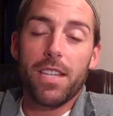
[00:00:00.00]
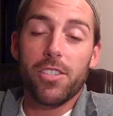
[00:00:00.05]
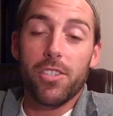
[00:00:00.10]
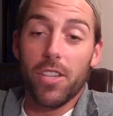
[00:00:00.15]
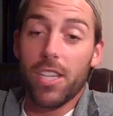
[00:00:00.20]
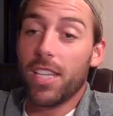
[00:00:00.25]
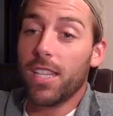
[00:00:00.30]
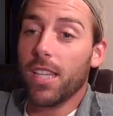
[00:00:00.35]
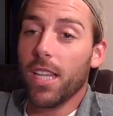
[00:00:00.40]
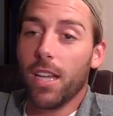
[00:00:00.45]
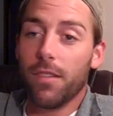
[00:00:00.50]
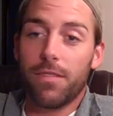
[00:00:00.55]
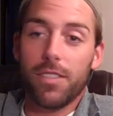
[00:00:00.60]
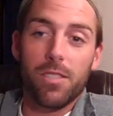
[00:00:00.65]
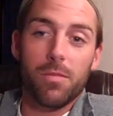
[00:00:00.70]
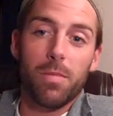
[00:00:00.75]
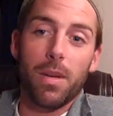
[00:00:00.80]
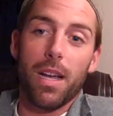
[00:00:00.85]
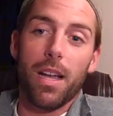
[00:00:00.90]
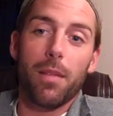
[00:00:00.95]
So he loved
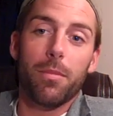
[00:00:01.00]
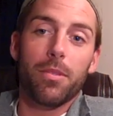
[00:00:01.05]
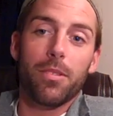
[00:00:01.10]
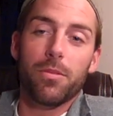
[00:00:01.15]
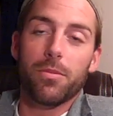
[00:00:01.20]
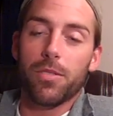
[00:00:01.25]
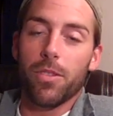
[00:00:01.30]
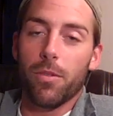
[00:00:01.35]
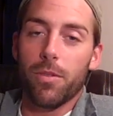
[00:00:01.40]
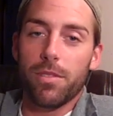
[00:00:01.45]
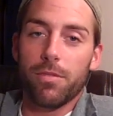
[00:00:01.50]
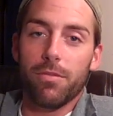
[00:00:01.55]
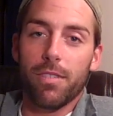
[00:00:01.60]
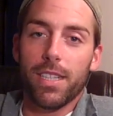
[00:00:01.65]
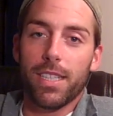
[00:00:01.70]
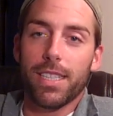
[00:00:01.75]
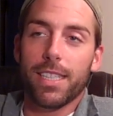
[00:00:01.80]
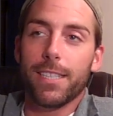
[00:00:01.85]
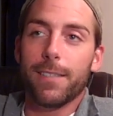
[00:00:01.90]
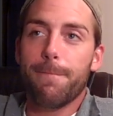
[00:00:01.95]
his Bible, he was always
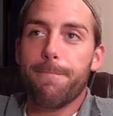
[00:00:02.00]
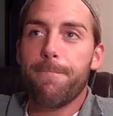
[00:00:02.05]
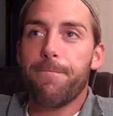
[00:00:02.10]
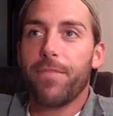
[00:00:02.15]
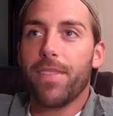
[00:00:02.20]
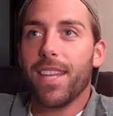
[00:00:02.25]
reading it.